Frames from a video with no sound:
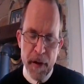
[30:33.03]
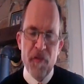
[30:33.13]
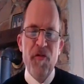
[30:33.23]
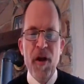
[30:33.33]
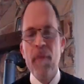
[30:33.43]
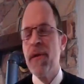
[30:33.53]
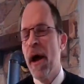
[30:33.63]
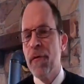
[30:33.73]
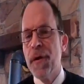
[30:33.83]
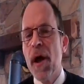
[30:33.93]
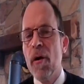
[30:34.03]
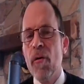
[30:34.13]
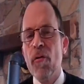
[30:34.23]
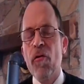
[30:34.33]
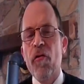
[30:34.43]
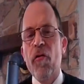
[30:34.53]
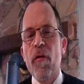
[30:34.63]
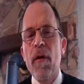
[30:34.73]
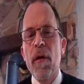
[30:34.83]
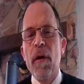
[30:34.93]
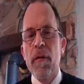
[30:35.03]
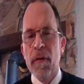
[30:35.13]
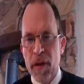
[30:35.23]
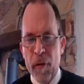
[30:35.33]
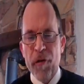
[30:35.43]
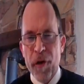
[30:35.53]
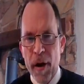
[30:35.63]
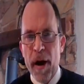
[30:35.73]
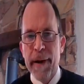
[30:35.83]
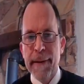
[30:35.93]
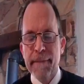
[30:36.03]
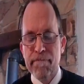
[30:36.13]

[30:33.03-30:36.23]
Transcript: Jim now knows that there is a God.